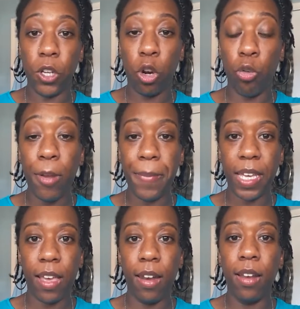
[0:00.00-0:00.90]
the
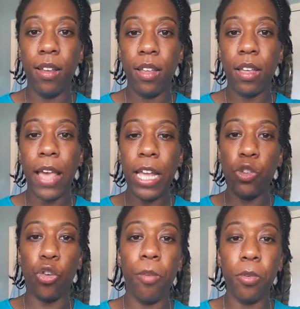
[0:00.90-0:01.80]
Caribbean in
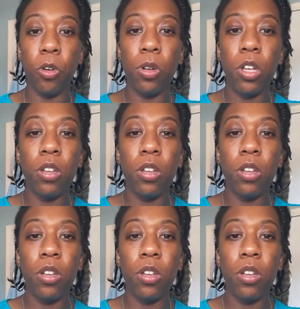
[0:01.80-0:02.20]
trouble,